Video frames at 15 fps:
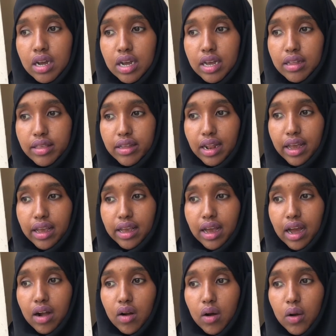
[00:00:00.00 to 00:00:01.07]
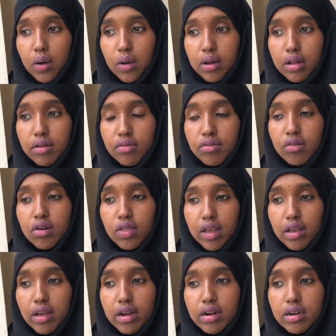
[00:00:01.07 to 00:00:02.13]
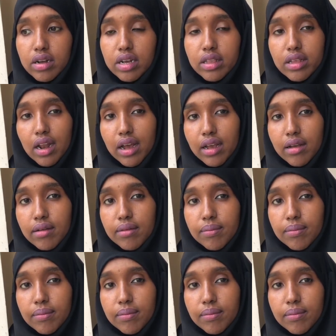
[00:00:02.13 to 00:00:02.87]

It's like around, for the year, it's like